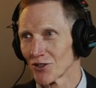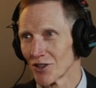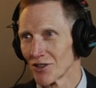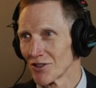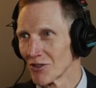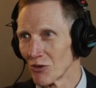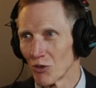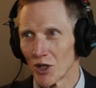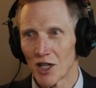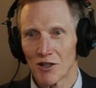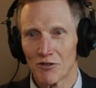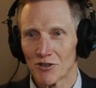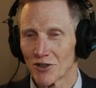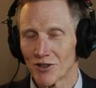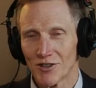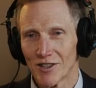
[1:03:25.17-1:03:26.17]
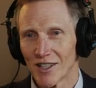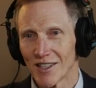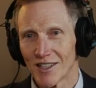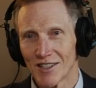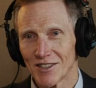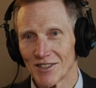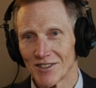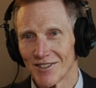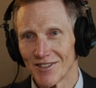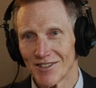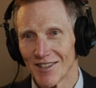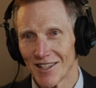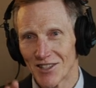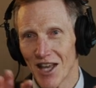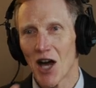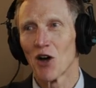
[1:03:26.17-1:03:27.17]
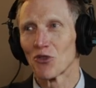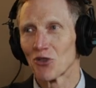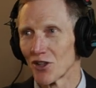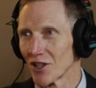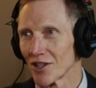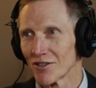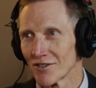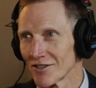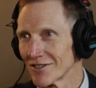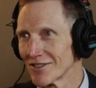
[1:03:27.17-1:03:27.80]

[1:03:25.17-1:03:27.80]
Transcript: on whatever uh, that's out there,